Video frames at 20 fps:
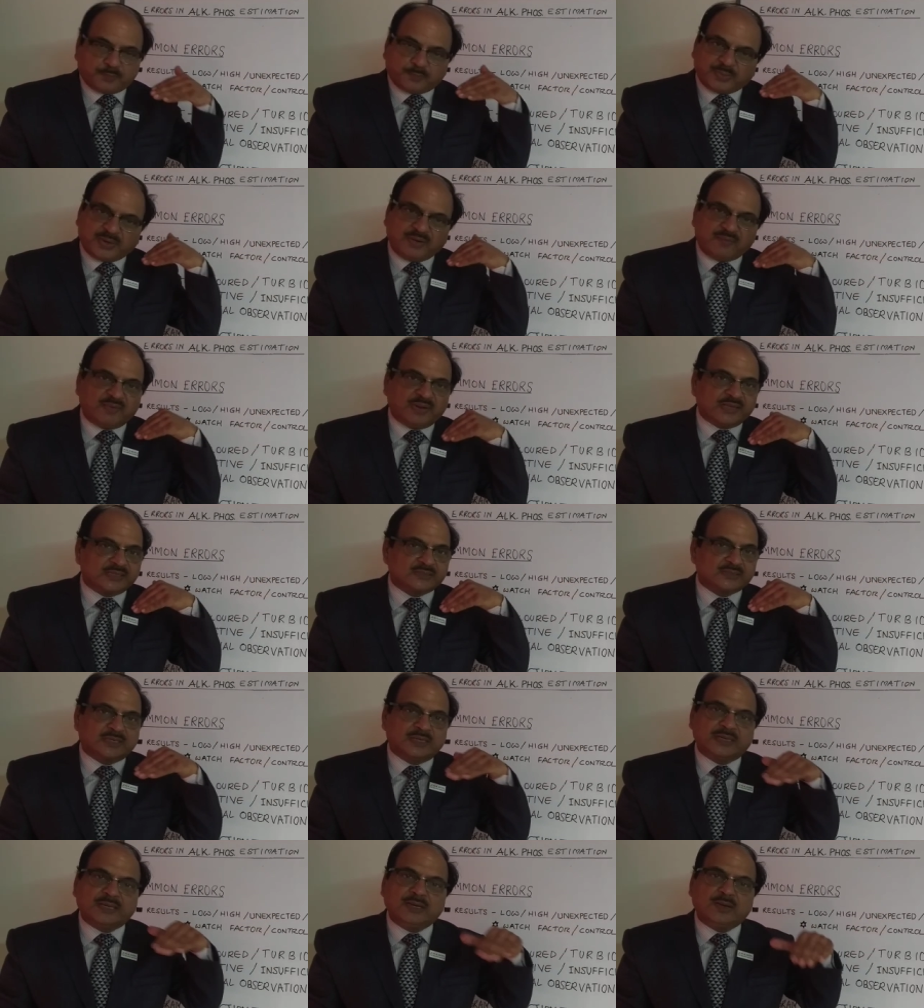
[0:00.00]

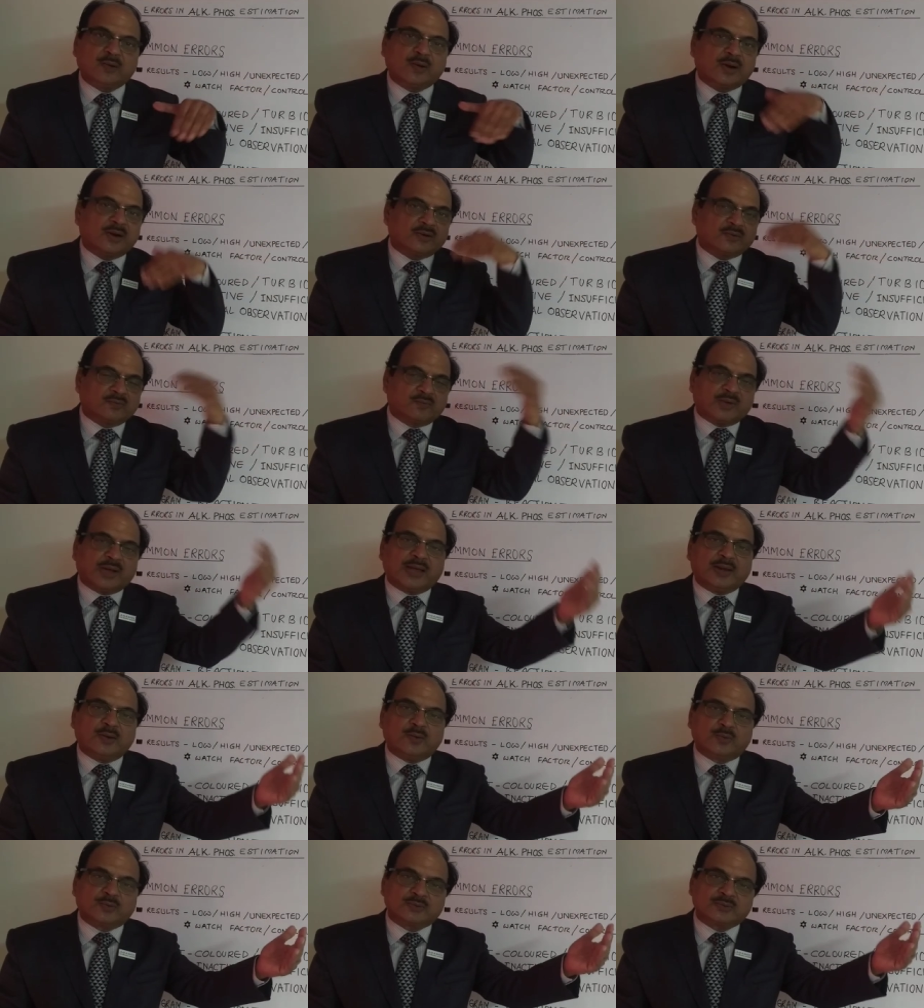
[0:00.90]
Previously, lot
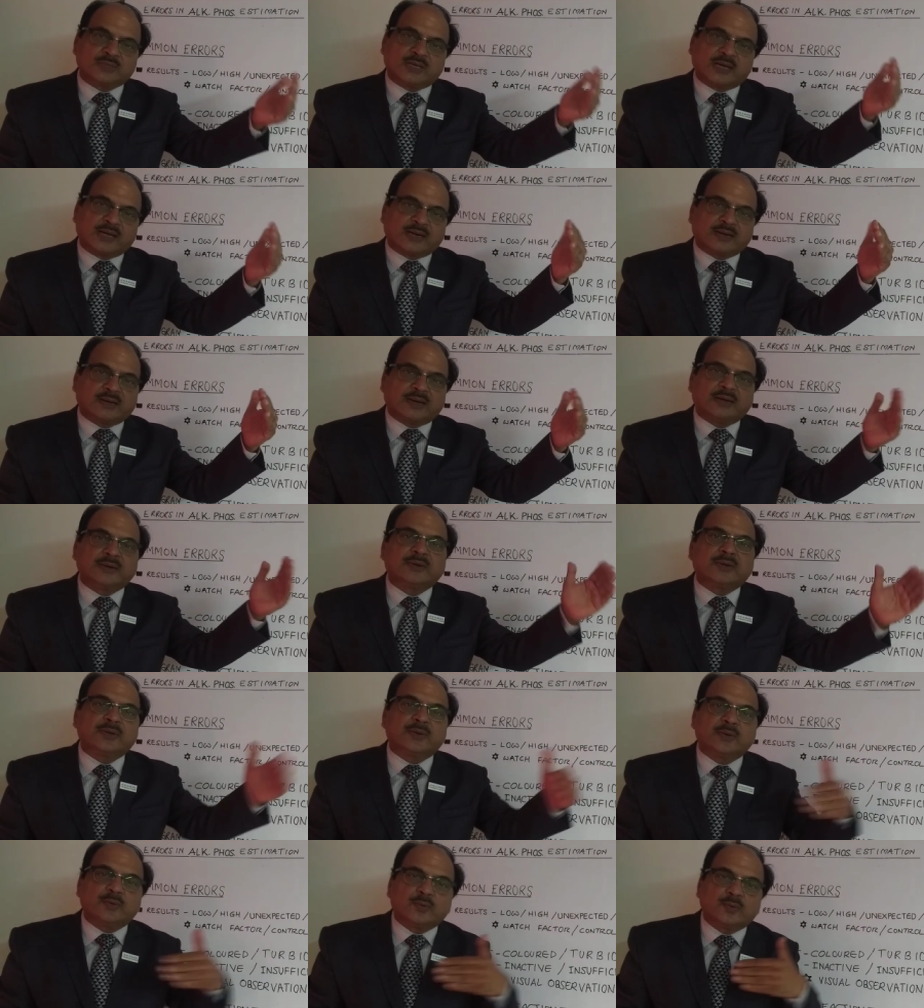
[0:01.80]
values are
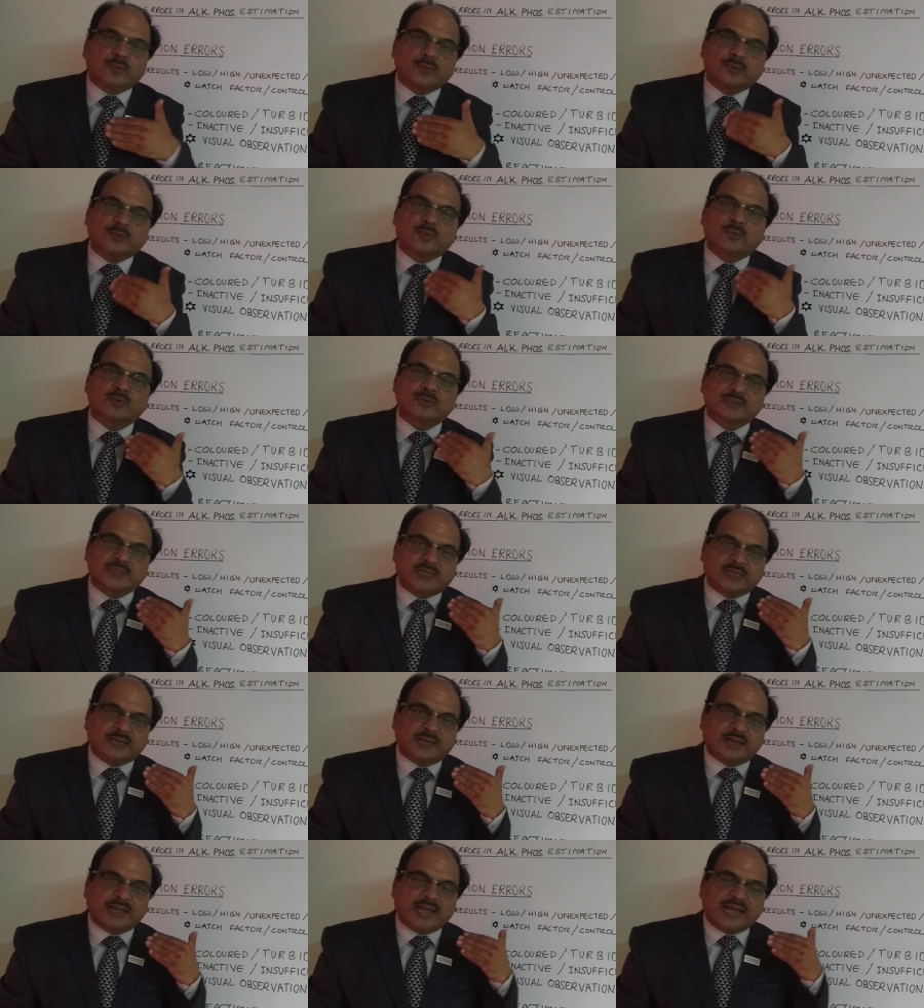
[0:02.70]
continued
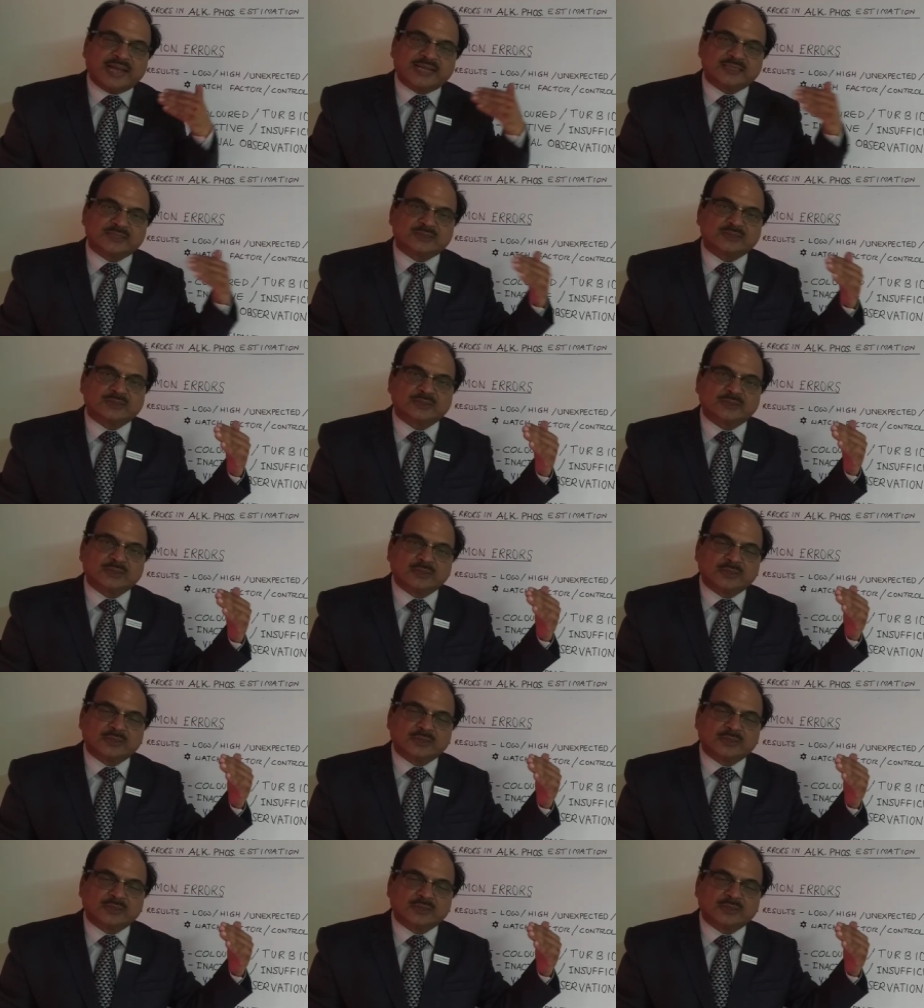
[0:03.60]
using as